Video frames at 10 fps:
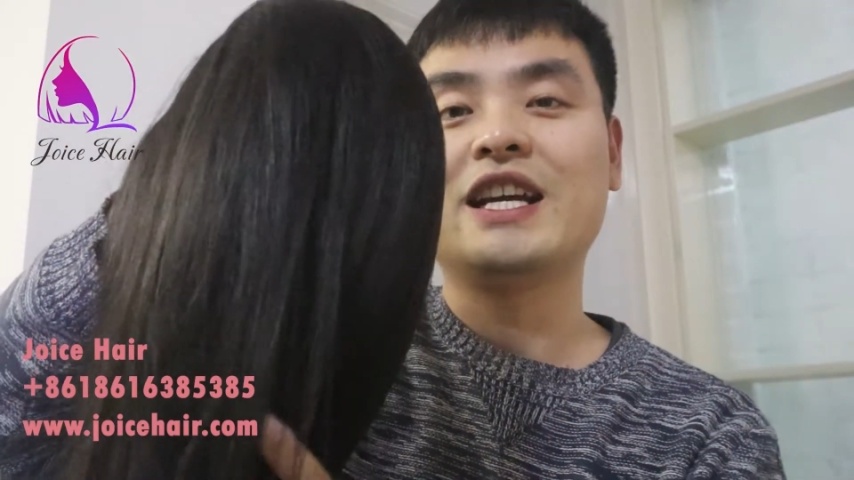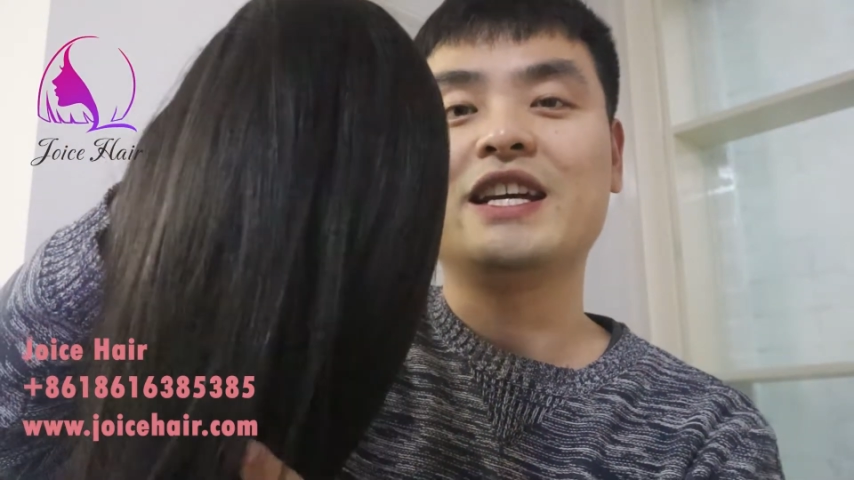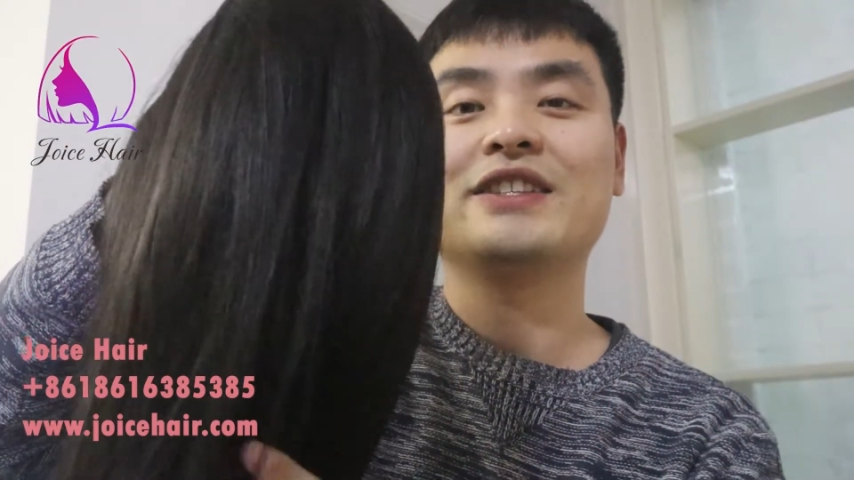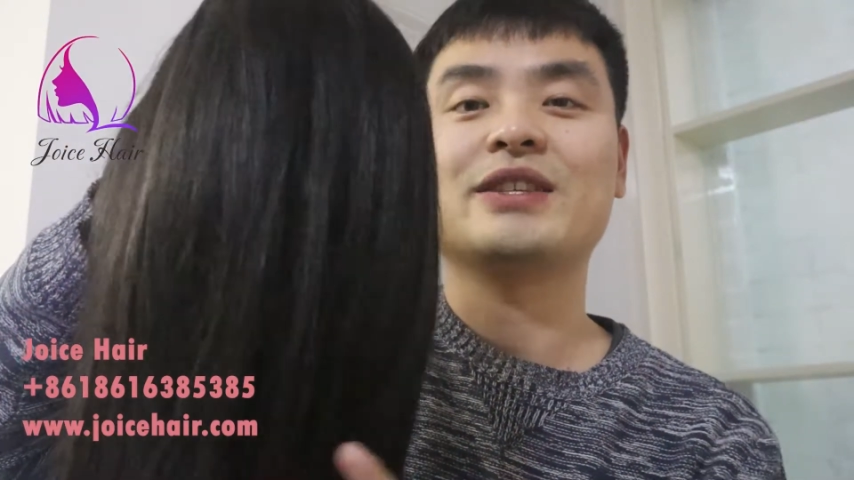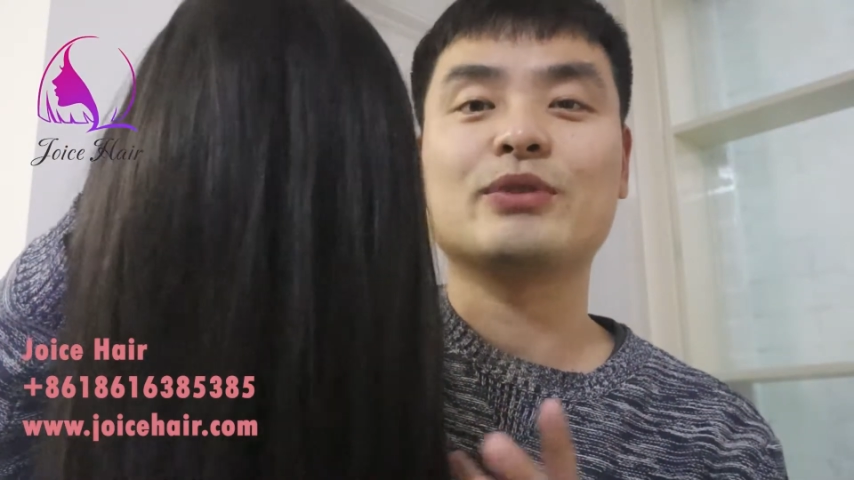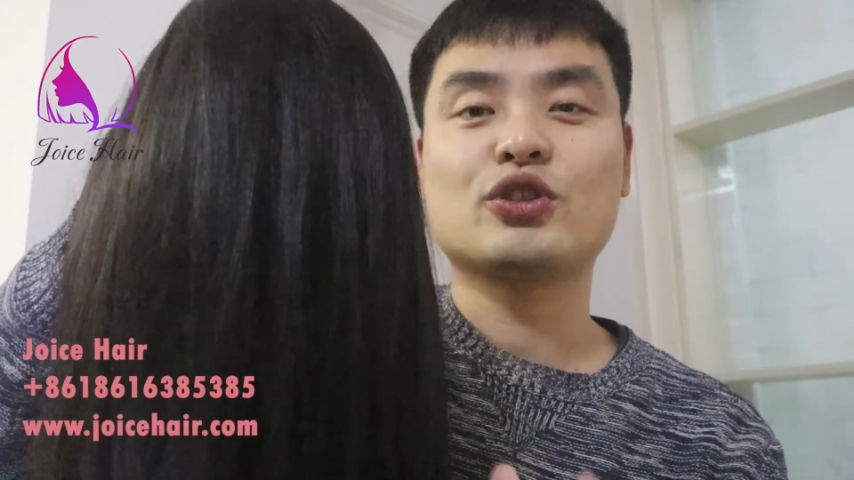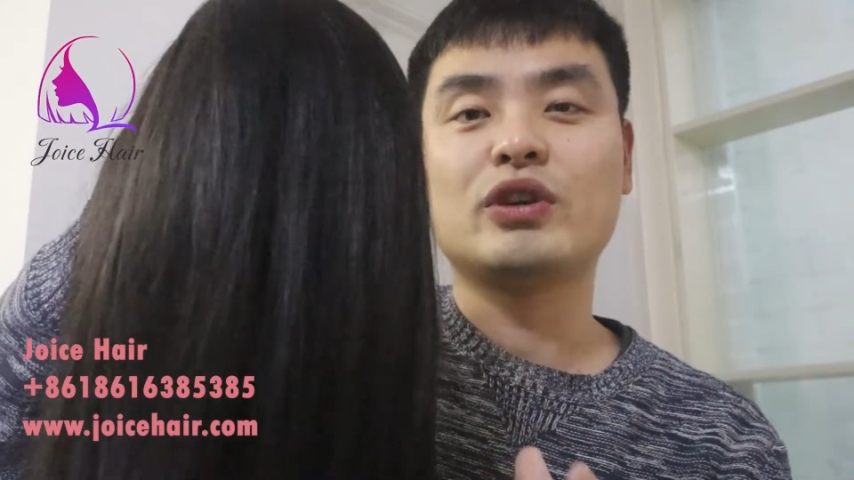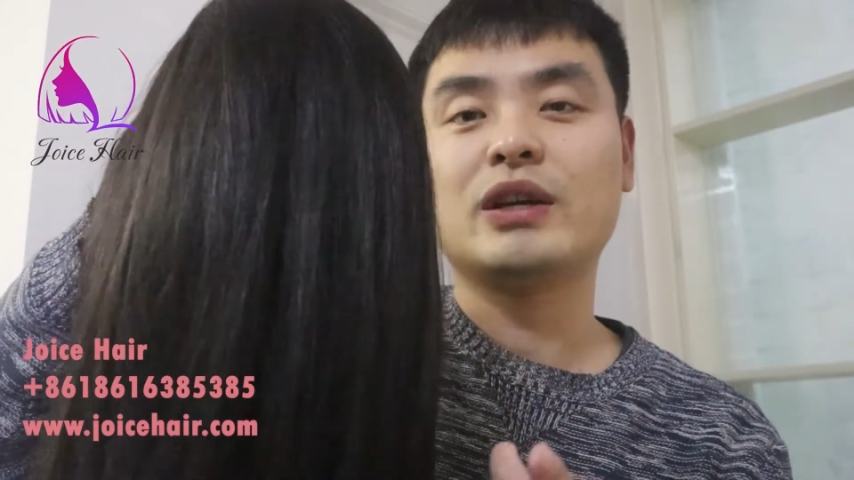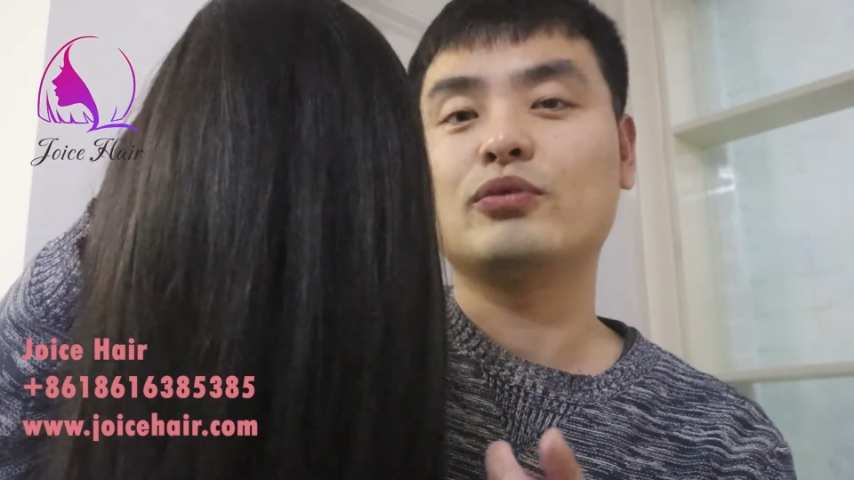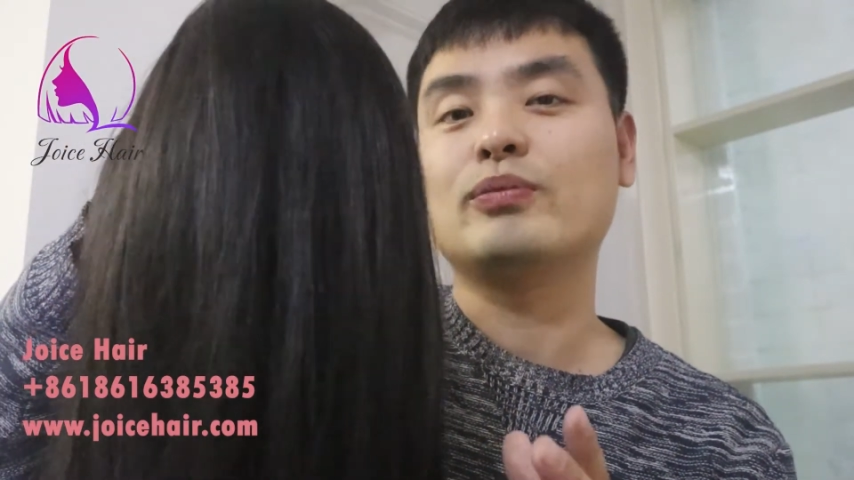and
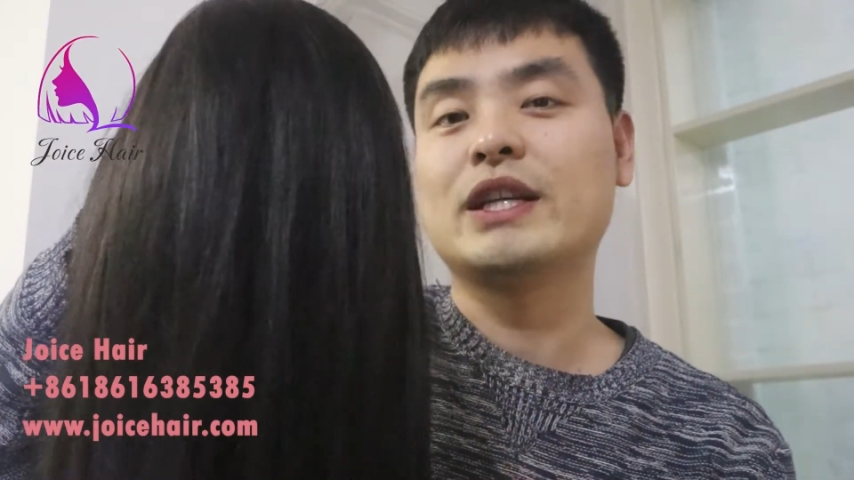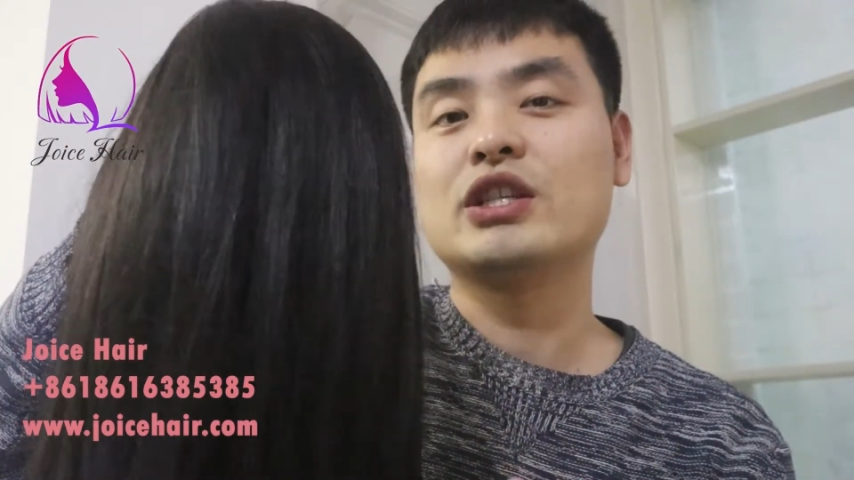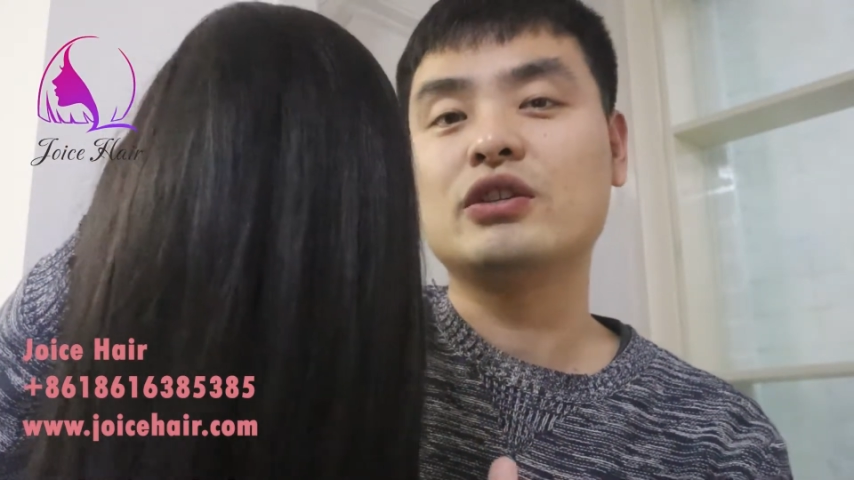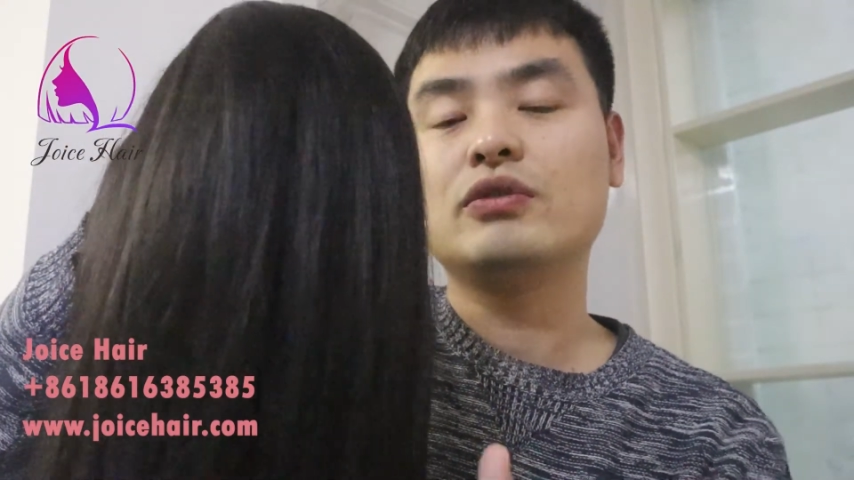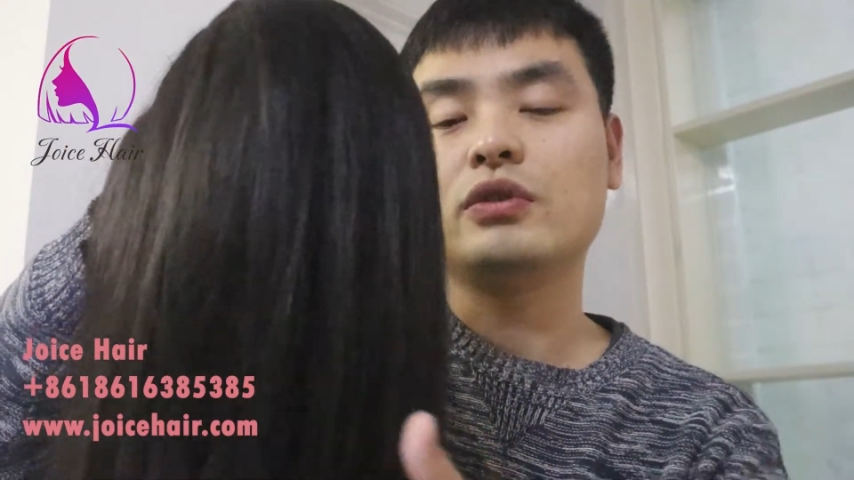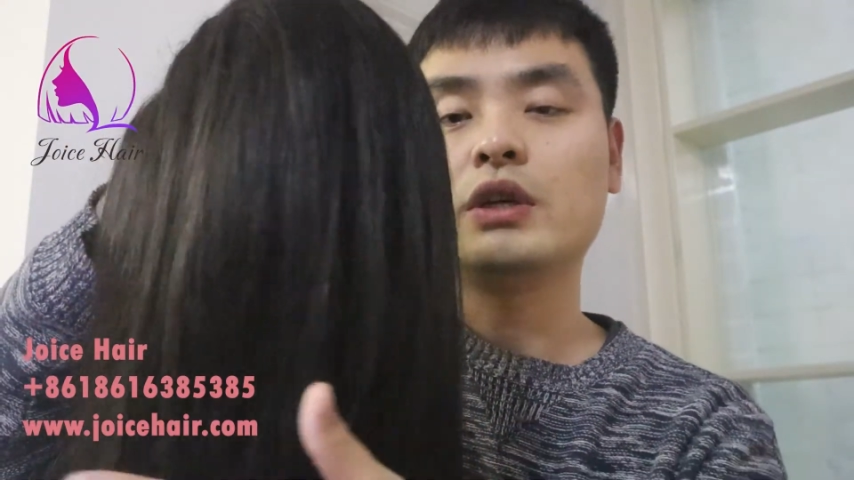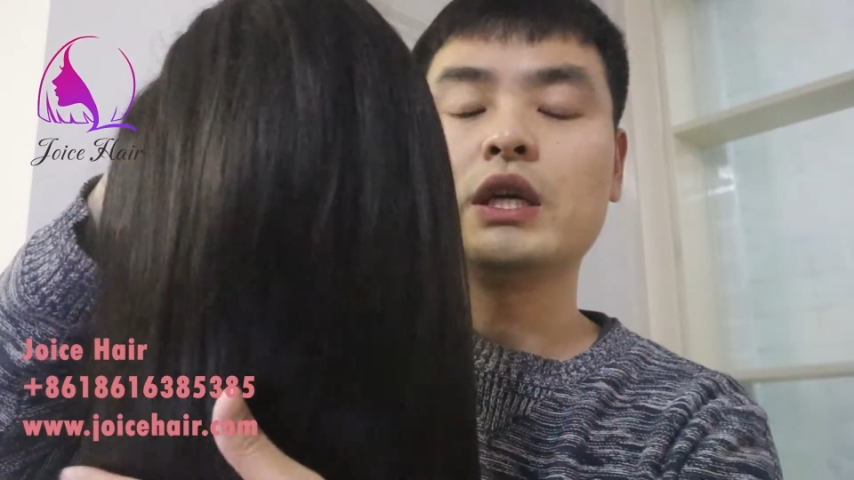subscribe to my channel.